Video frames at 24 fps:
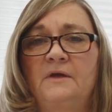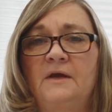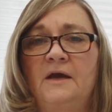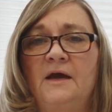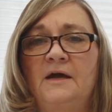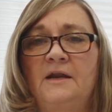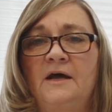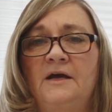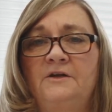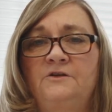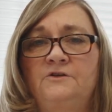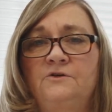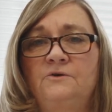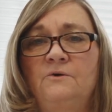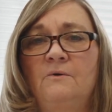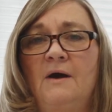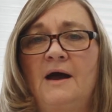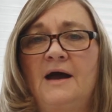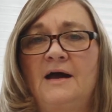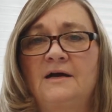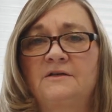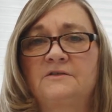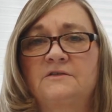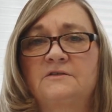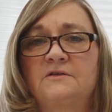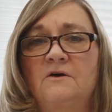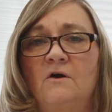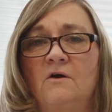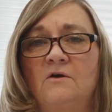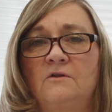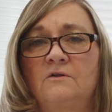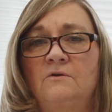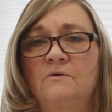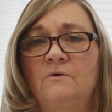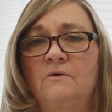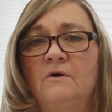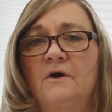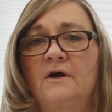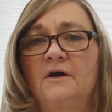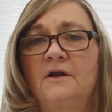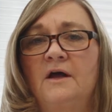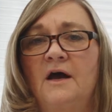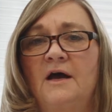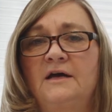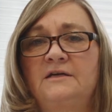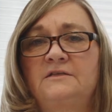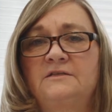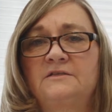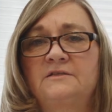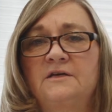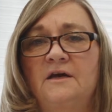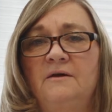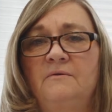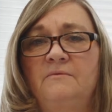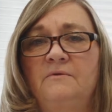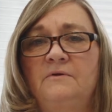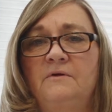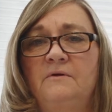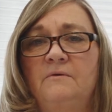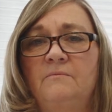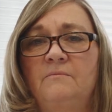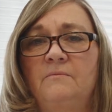And I do ask our Lord, I say,